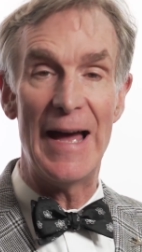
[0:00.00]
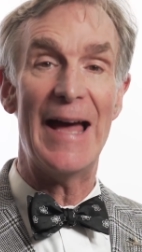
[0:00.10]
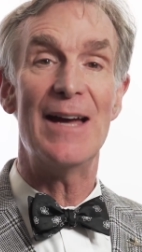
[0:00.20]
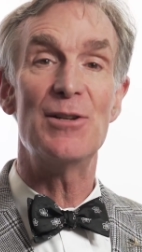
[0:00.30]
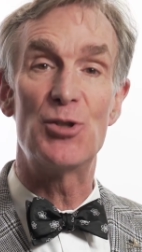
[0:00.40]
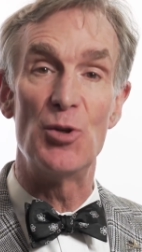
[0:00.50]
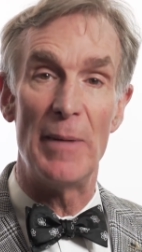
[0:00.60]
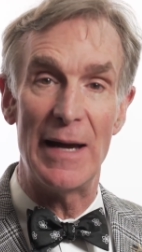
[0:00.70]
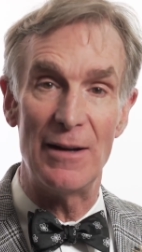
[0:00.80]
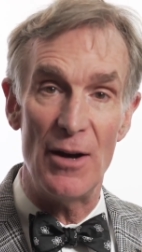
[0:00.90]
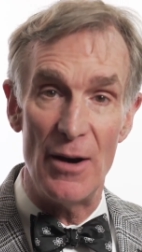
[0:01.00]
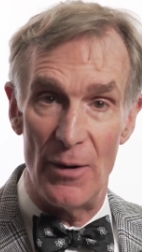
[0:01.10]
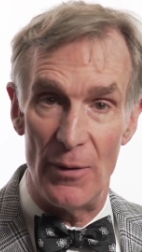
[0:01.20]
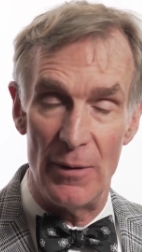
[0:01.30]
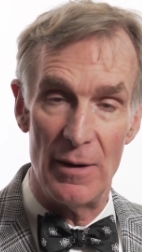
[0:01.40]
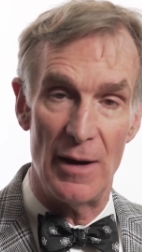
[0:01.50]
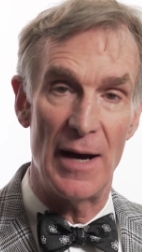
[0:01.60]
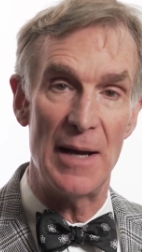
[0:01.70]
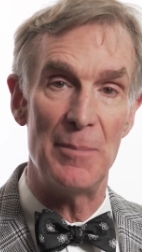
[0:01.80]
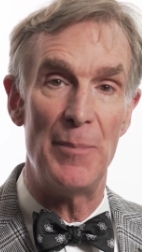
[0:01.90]
as you may know,
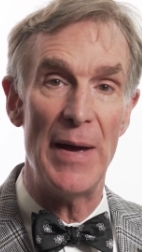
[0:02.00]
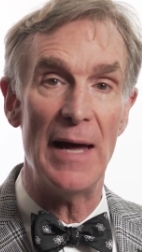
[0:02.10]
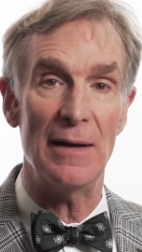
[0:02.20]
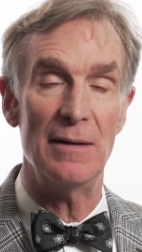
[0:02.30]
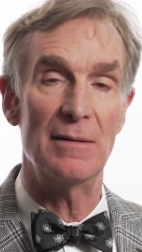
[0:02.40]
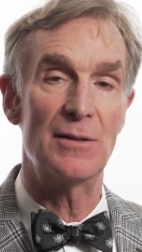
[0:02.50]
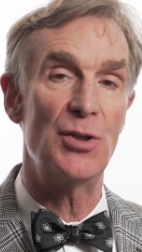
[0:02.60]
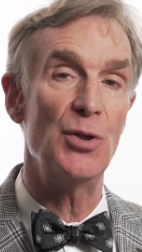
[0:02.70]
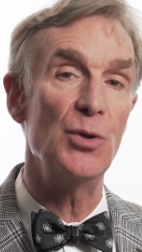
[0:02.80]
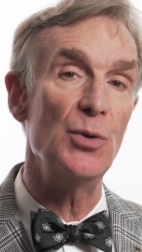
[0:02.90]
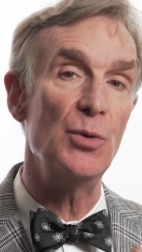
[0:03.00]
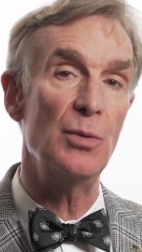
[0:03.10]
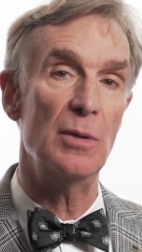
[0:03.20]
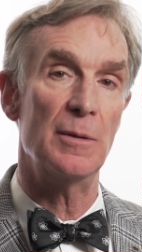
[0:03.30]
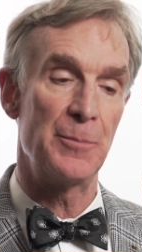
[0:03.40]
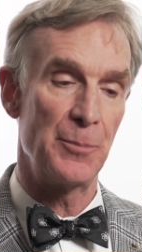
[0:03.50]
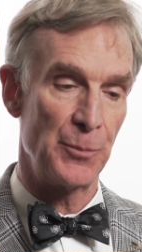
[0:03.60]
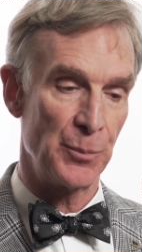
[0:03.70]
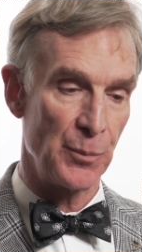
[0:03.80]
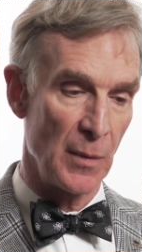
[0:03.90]
I bet two
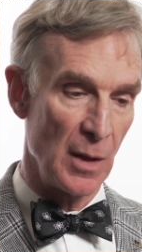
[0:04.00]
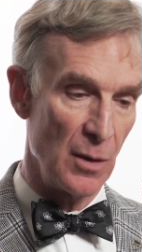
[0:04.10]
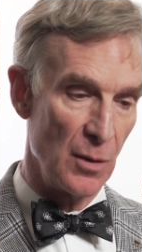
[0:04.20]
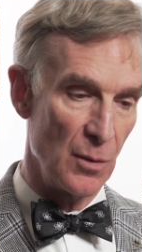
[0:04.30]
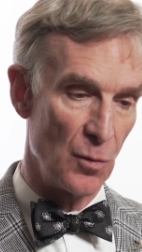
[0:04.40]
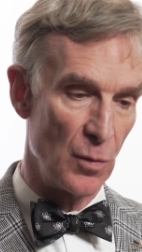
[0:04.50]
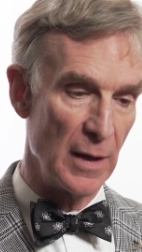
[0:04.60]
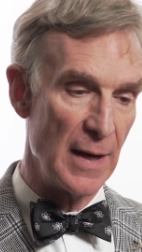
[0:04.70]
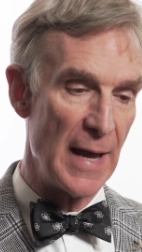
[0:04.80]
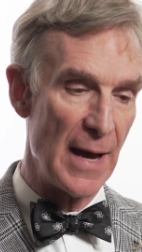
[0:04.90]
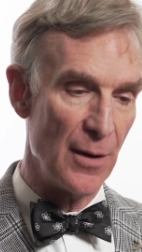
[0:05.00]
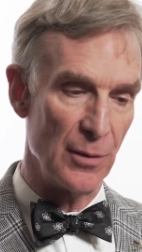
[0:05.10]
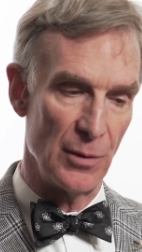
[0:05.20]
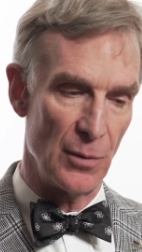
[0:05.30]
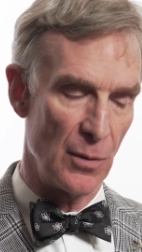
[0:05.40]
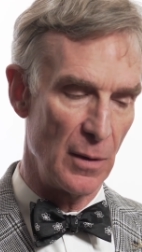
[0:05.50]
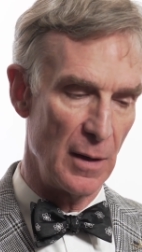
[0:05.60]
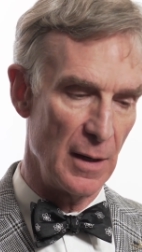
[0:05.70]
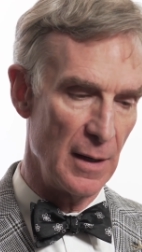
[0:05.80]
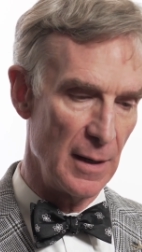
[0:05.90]
renowned
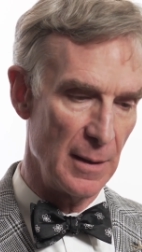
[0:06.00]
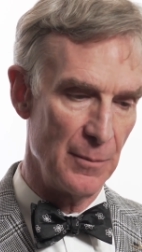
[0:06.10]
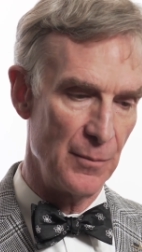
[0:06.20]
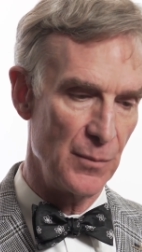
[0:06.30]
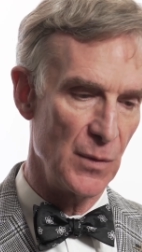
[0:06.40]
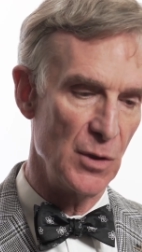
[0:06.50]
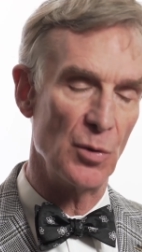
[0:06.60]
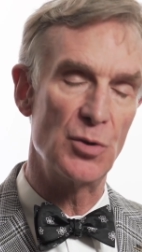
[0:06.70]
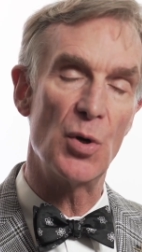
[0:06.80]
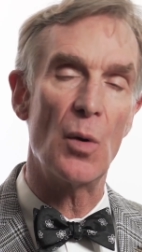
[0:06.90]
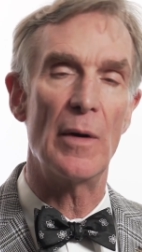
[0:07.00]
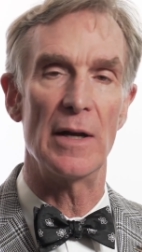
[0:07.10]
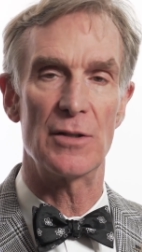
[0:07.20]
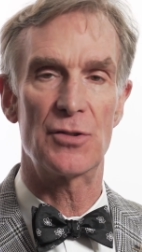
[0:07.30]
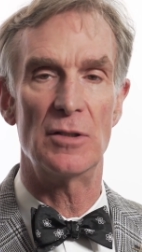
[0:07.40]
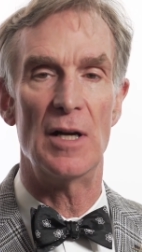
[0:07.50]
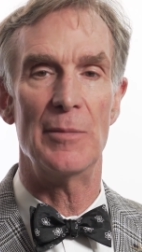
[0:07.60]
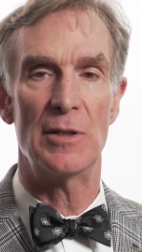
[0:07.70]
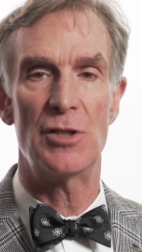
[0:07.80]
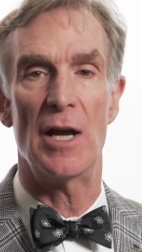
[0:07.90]
or uh, notorious
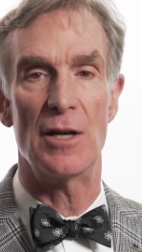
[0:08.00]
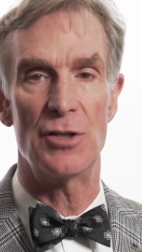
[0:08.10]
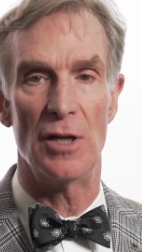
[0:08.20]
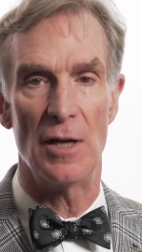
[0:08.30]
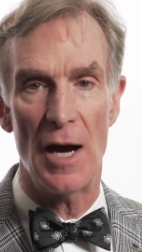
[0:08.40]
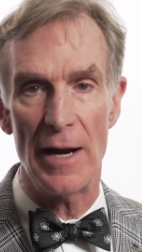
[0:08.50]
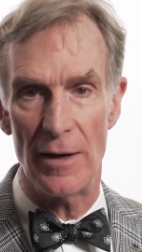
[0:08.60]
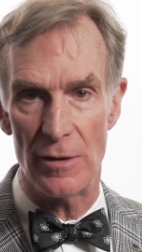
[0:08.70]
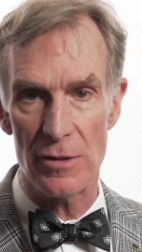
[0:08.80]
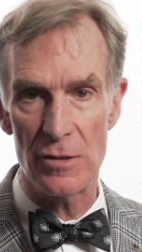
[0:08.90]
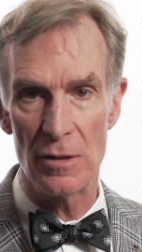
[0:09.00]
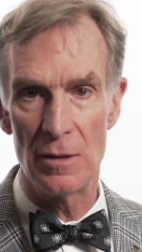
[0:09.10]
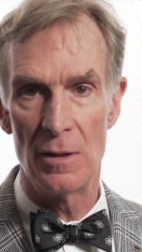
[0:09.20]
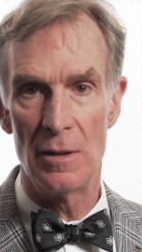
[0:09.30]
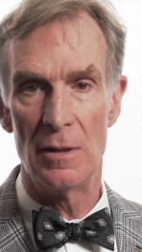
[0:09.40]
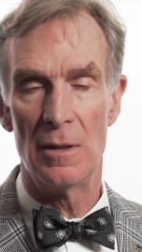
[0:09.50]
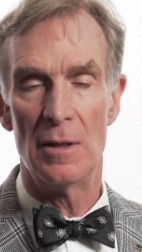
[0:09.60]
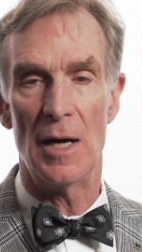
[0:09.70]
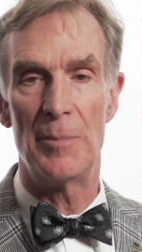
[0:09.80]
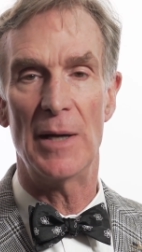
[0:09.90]
climate change deniers
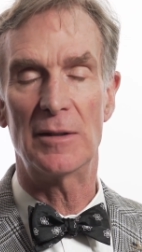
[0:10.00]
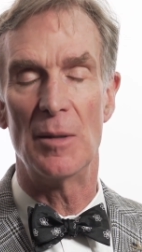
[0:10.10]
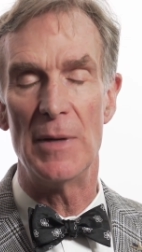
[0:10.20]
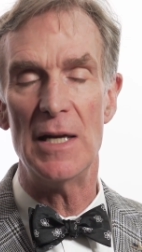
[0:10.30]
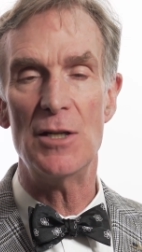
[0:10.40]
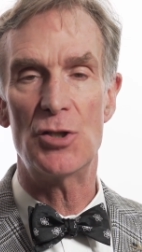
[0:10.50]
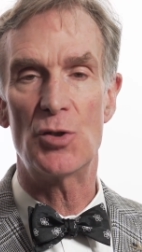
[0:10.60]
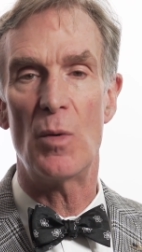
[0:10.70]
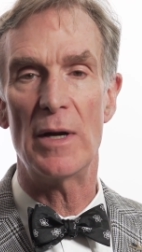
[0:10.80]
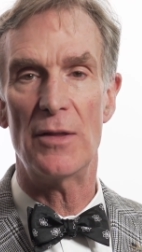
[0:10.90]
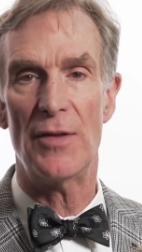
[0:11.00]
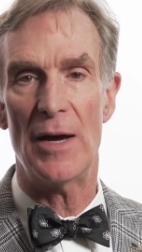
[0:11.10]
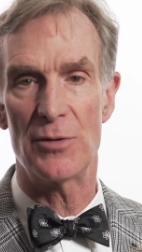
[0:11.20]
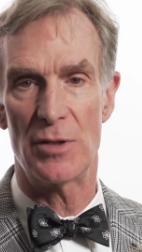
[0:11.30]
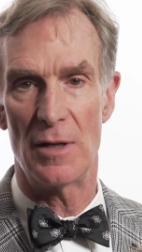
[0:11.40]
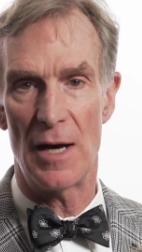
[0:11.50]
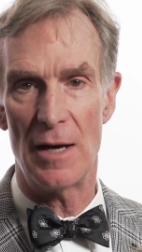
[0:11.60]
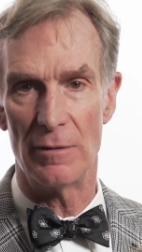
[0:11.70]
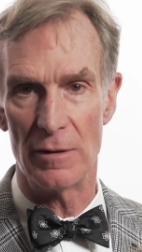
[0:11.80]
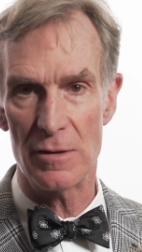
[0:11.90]
I bet them each
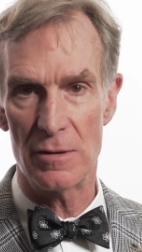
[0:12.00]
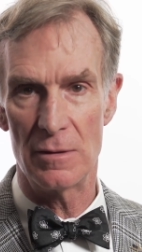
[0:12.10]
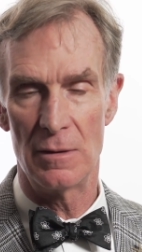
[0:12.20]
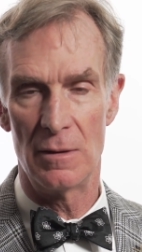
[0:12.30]
$20,000.